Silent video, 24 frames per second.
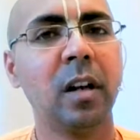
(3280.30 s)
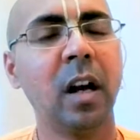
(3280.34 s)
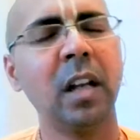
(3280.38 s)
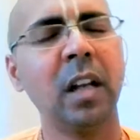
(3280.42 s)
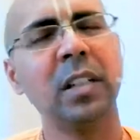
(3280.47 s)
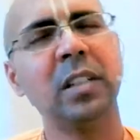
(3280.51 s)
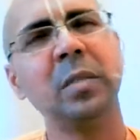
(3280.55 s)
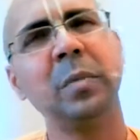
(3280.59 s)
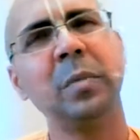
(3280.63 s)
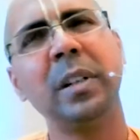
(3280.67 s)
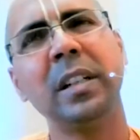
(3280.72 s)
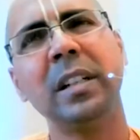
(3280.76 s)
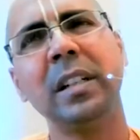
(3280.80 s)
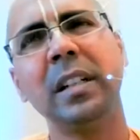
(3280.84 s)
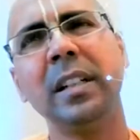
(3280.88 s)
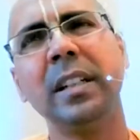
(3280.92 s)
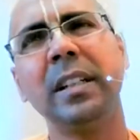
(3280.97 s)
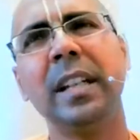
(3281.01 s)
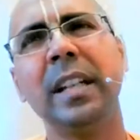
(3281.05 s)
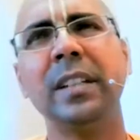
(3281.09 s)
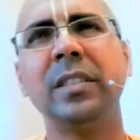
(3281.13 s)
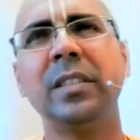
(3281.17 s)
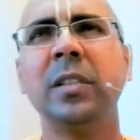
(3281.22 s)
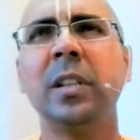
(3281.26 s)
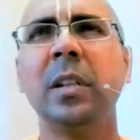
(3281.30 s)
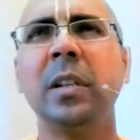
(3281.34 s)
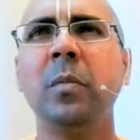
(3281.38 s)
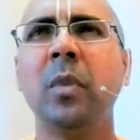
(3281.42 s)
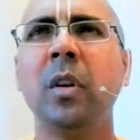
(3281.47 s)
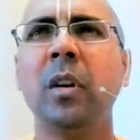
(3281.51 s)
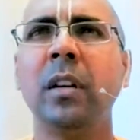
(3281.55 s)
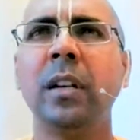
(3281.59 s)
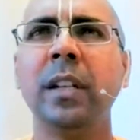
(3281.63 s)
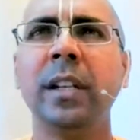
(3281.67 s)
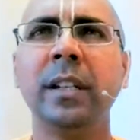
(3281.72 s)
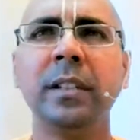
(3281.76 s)
Ultimately, next day
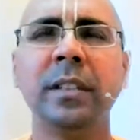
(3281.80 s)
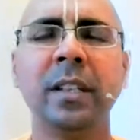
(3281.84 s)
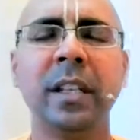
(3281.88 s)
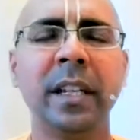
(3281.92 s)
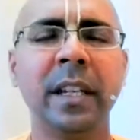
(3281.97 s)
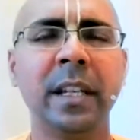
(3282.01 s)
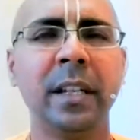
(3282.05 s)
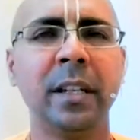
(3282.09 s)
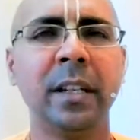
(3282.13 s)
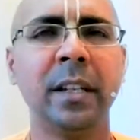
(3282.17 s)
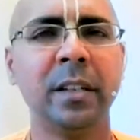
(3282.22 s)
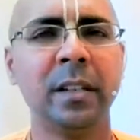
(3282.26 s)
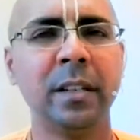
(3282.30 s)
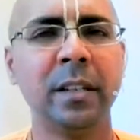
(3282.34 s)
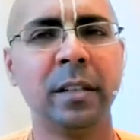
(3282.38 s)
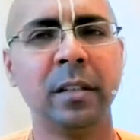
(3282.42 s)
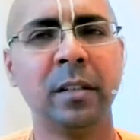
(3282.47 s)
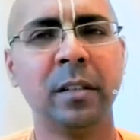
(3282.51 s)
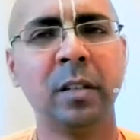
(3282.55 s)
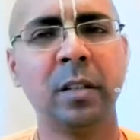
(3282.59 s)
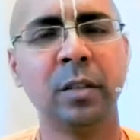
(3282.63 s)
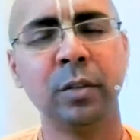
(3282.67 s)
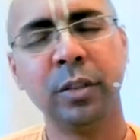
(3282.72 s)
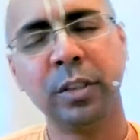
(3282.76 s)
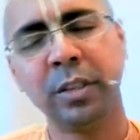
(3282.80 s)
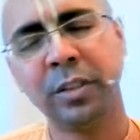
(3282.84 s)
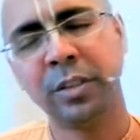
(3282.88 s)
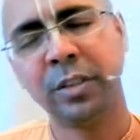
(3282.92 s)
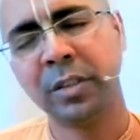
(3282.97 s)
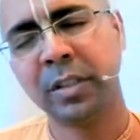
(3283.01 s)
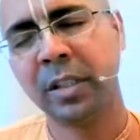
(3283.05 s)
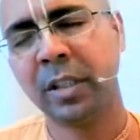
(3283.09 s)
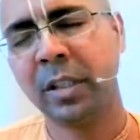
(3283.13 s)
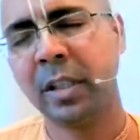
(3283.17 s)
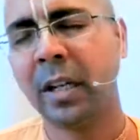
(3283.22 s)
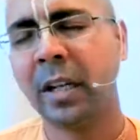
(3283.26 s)
morning,
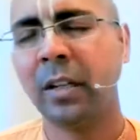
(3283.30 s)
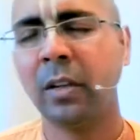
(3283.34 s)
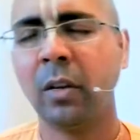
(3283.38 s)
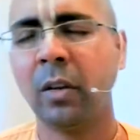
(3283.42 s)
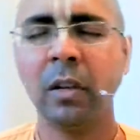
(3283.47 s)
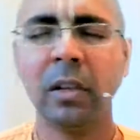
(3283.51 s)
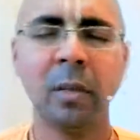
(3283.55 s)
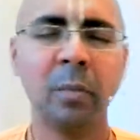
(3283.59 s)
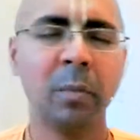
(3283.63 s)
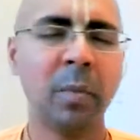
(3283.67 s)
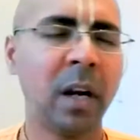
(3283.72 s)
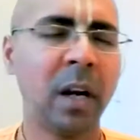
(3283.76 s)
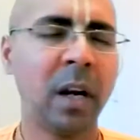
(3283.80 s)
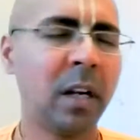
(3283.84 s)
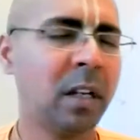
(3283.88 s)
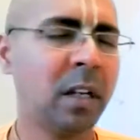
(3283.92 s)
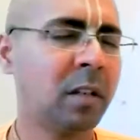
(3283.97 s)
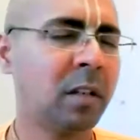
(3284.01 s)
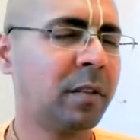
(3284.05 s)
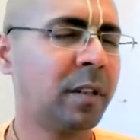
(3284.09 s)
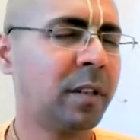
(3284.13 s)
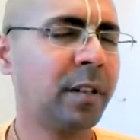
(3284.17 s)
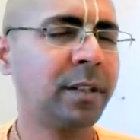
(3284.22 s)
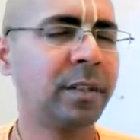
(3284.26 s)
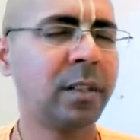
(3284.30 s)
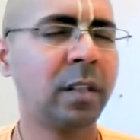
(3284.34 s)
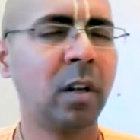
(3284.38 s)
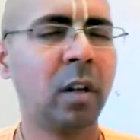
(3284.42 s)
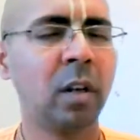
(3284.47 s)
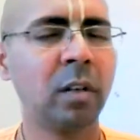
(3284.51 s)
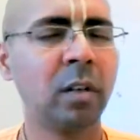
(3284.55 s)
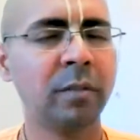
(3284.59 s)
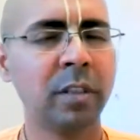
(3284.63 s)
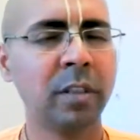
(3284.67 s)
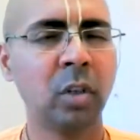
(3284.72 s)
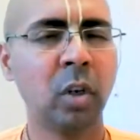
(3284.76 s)
Yudhishthir and all the Pandavas,
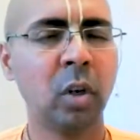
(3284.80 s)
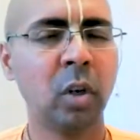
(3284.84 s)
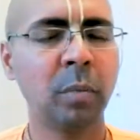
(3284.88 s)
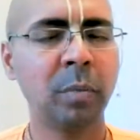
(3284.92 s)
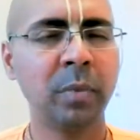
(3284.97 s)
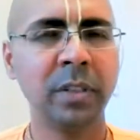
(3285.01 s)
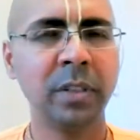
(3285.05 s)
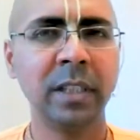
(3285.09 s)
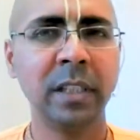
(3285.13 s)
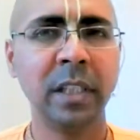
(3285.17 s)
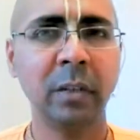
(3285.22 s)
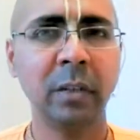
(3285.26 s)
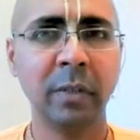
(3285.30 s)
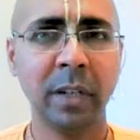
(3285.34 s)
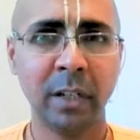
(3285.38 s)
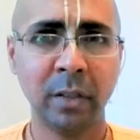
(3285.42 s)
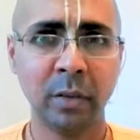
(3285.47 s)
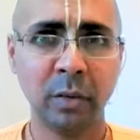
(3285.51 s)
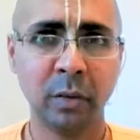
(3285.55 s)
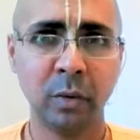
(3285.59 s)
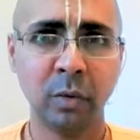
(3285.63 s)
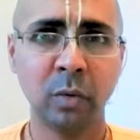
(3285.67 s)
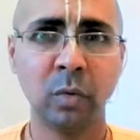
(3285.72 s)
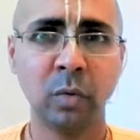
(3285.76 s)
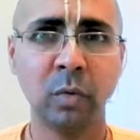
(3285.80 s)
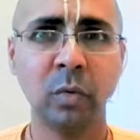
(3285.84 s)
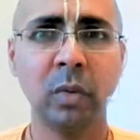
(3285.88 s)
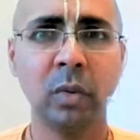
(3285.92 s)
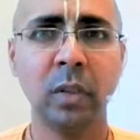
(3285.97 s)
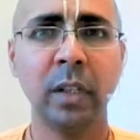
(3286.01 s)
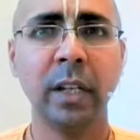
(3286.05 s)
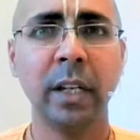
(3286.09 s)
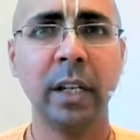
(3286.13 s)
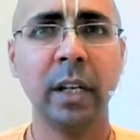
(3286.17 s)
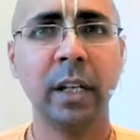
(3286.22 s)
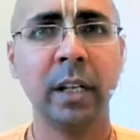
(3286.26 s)
along with Draupadi, they went to
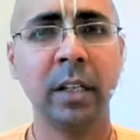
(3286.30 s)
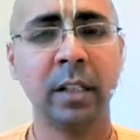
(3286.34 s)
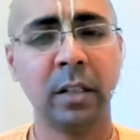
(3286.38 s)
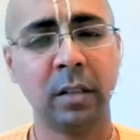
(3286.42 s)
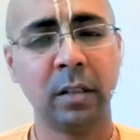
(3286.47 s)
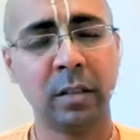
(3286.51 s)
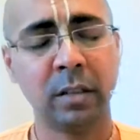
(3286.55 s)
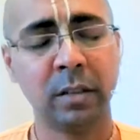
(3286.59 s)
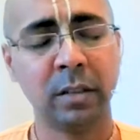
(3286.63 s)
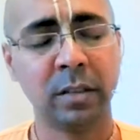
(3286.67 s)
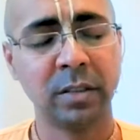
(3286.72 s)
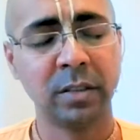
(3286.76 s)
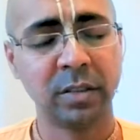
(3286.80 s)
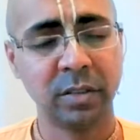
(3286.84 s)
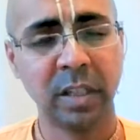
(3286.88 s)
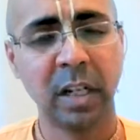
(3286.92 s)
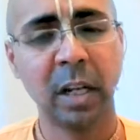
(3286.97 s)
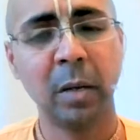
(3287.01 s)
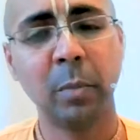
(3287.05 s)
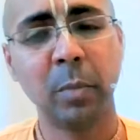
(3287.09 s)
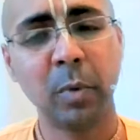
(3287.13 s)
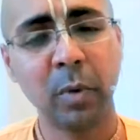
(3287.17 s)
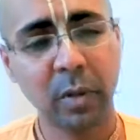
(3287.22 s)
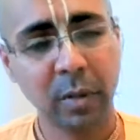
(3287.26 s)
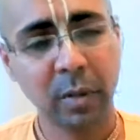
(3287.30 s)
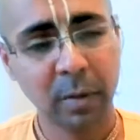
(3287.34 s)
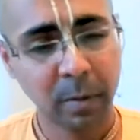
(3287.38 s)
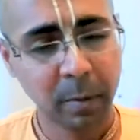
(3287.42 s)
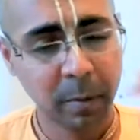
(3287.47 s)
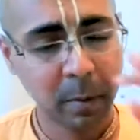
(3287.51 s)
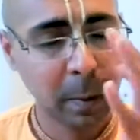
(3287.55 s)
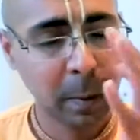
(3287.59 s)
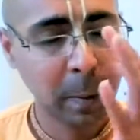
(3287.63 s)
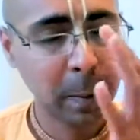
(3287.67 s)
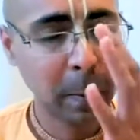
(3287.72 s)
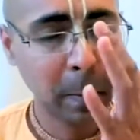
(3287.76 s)
Hastinapur.
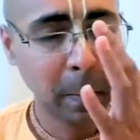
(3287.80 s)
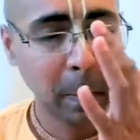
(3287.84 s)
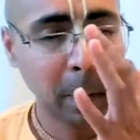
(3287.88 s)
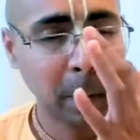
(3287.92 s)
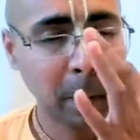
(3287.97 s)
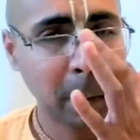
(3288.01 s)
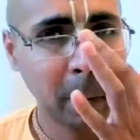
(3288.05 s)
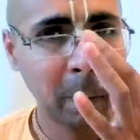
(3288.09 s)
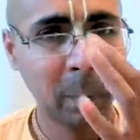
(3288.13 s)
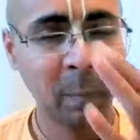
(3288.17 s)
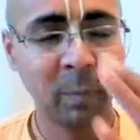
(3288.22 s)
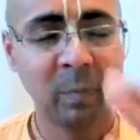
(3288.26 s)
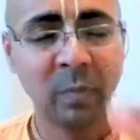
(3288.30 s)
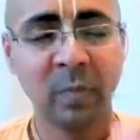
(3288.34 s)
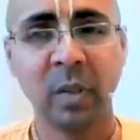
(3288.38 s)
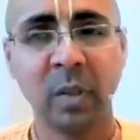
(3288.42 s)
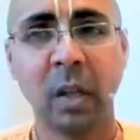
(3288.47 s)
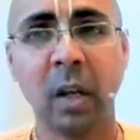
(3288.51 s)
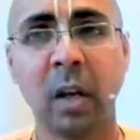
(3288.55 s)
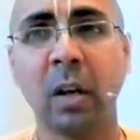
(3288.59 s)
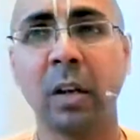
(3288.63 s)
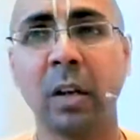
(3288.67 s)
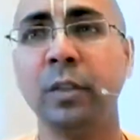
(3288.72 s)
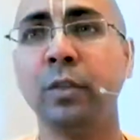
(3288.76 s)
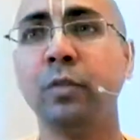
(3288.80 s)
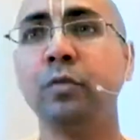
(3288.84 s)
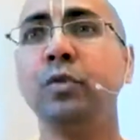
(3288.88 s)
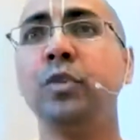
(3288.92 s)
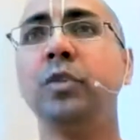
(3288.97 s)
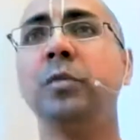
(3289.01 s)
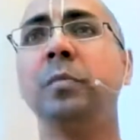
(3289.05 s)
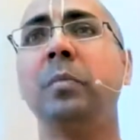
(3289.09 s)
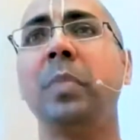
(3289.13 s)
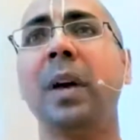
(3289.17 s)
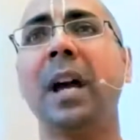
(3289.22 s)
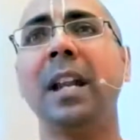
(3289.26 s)
A
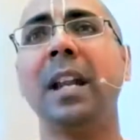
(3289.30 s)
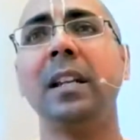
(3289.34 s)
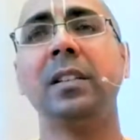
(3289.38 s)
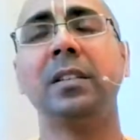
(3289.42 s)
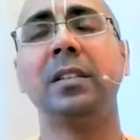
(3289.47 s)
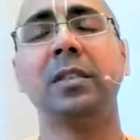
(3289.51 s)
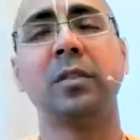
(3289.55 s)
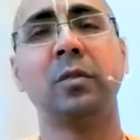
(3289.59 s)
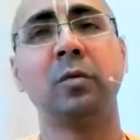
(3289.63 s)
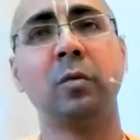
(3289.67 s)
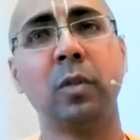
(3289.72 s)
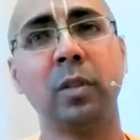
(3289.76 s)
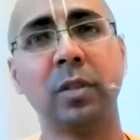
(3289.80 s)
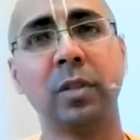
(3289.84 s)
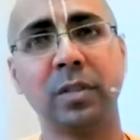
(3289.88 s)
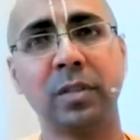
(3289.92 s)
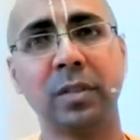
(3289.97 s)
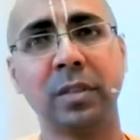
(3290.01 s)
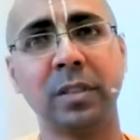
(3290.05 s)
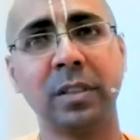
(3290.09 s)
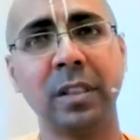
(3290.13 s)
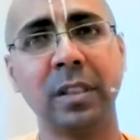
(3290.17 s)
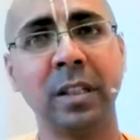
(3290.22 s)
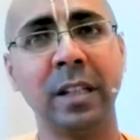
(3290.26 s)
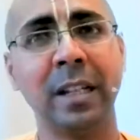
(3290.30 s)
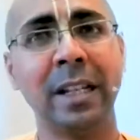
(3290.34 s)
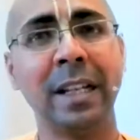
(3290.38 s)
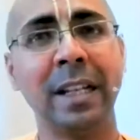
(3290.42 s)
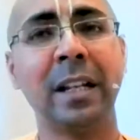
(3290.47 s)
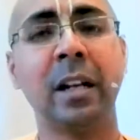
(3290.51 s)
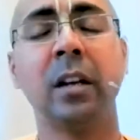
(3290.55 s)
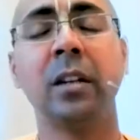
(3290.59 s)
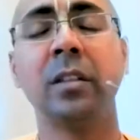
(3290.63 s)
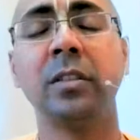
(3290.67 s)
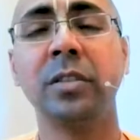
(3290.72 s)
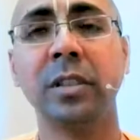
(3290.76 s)
huge palace was
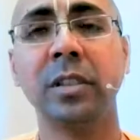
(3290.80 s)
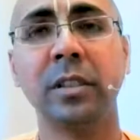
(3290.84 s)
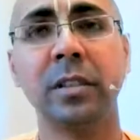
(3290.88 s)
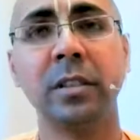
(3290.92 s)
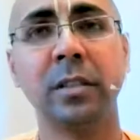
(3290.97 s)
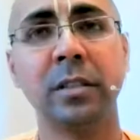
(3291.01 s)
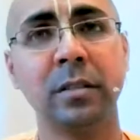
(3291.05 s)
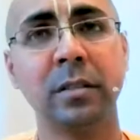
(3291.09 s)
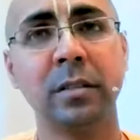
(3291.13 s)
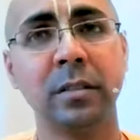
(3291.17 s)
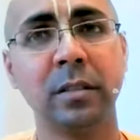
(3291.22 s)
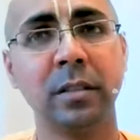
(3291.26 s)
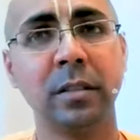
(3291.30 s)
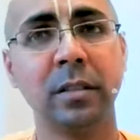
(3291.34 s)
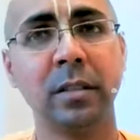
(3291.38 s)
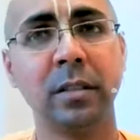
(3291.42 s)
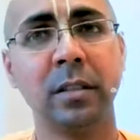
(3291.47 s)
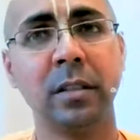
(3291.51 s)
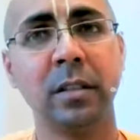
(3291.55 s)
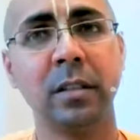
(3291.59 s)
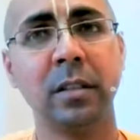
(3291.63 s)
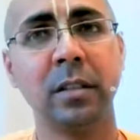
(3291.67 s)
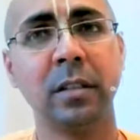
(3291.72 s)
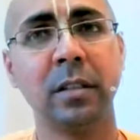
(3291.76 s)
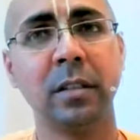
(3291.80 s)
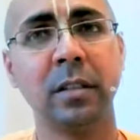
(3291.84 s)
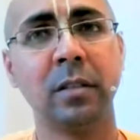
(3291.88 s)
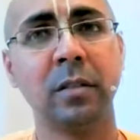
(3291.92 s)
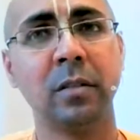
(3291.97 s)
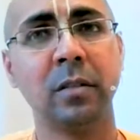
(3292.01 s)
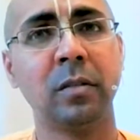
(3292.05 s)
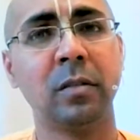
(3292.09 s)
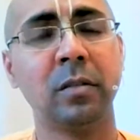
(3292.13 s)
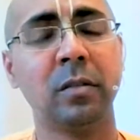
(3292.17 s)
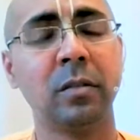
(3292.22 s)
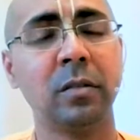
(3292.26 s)
erected, you
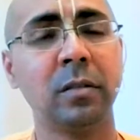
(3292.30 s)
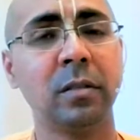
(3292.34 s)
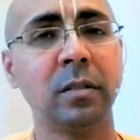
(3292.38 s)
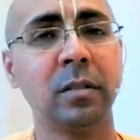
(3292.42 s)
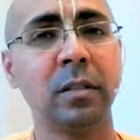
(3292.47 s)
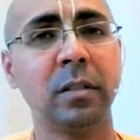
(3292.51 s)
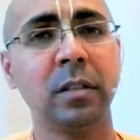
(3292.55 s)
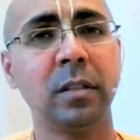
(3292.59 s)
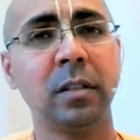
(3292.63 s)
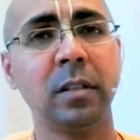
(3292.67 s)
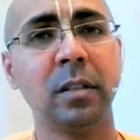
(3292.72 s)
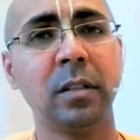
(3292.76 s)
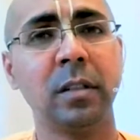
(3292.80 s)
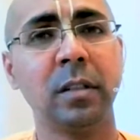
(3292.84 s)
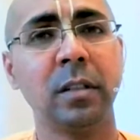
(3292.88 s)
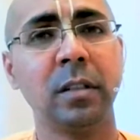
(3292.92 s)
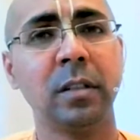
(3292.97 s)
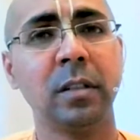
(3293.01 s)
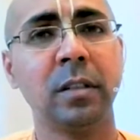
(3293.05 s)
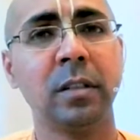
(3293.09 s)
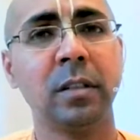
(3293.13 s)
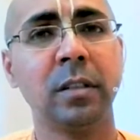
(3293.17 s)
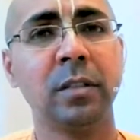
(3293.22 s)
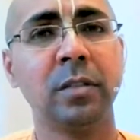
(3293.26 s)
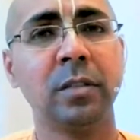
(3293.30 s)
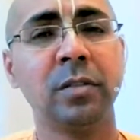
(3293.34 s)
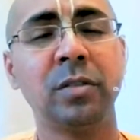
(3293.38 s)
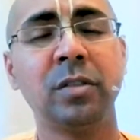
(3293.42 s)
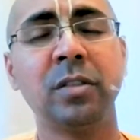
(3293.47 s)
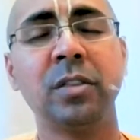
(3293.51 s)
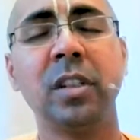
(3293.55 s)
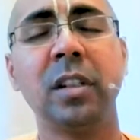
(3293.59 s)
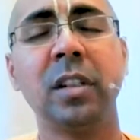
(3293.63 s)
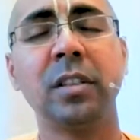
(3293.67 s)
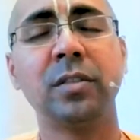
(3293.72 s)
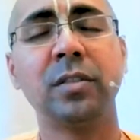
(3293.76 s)
know,
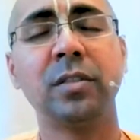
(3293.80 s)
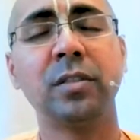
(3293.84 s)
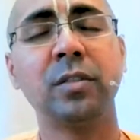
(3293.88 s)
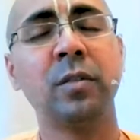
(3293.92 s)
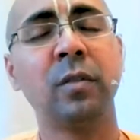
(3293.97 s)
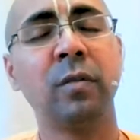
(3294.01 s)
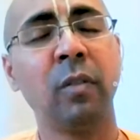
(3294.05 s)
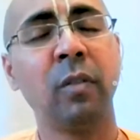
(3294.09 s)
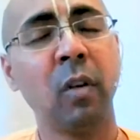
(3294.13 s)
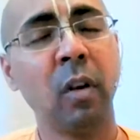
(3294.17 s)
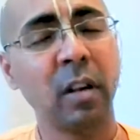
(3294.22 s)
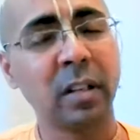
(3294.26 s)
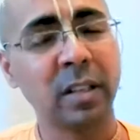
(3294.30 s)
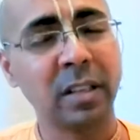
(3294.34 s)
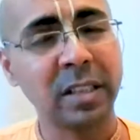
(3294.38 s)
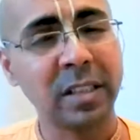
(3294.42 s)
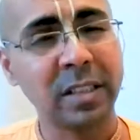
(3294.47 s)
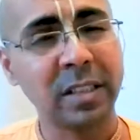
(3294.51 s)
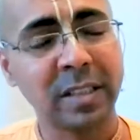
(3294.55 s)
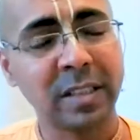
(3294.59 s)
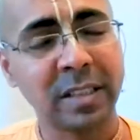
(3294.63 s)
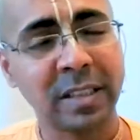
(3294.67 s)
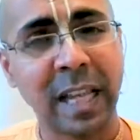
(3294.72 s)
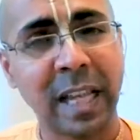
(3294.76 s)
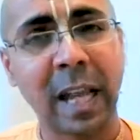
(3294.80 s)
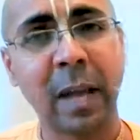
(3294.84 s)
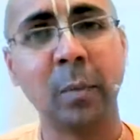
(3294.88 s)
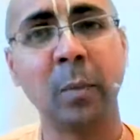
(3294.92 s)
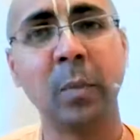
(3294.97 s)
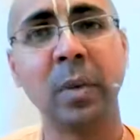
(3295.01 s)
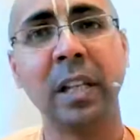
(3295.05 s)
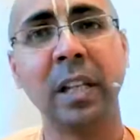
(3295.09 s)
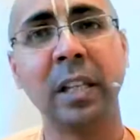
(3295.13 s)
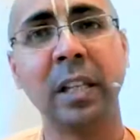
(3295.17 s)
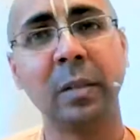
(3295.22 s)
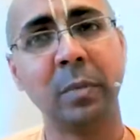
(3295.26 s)
just for this
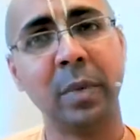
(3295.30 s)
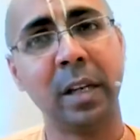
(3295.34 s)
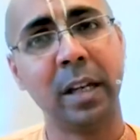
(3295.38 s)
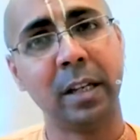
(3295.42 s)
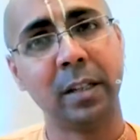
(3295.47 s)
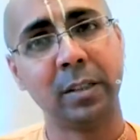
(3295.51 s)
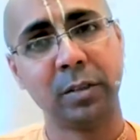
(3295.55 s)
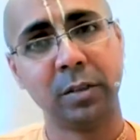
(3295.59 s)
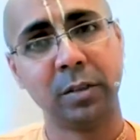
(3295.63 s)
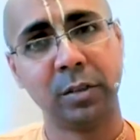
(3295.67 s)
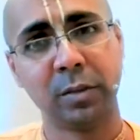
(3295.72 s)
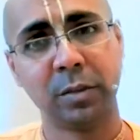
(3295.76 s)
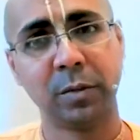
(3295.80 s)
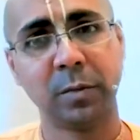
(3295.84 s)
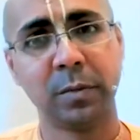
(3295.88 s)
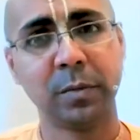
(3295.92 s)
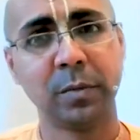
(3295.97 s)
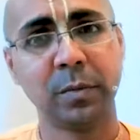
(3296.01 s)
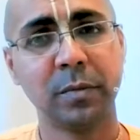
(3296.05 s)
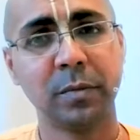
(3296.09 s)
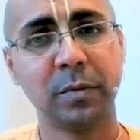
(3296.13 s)
gambling match.